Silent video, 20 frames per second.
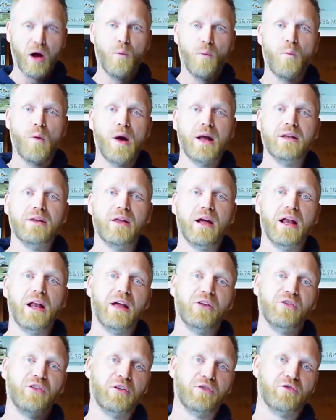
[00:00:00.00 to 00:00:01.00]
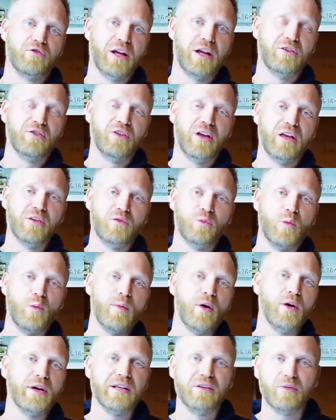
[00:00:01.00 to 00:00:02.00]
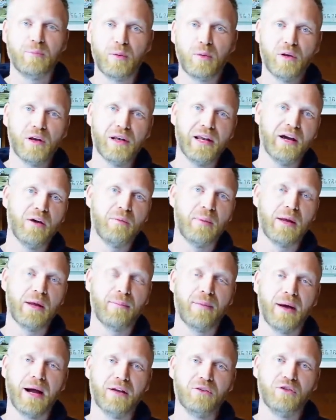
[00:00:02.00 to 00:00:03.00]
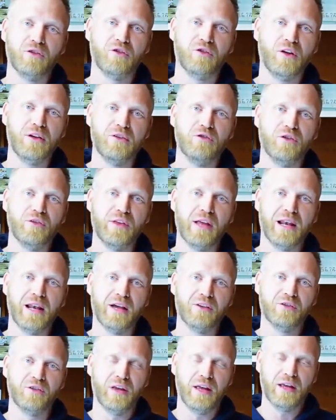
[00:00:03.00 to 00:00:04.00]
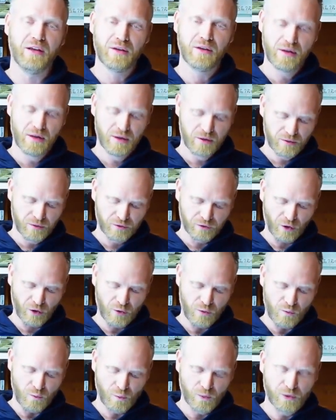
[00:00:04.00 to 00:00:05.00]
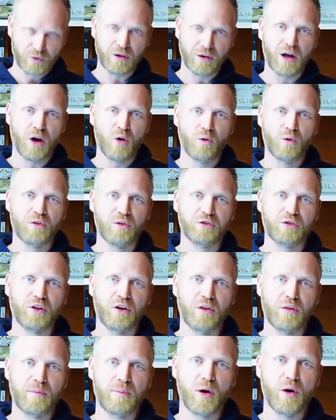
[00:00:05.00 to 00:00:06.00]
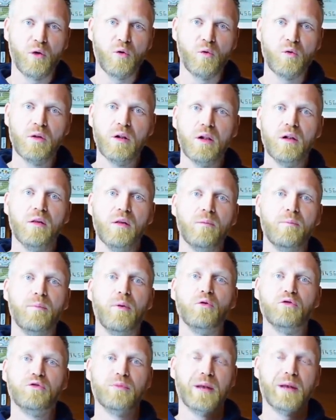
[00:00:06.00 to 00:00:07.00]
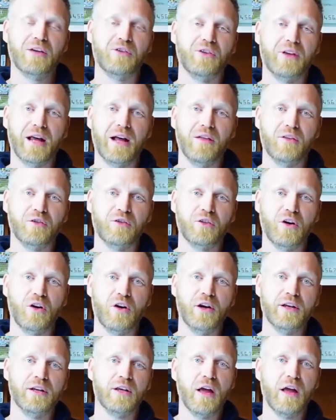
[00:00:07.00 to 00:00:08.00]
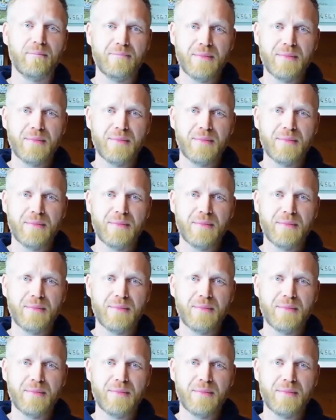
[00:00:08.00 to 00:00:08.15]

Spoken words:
And when the elastic stretches, we might need to pull a little bit back to tension the elastic. So we drill a hole in the side of the pole, pull some elastic out the side,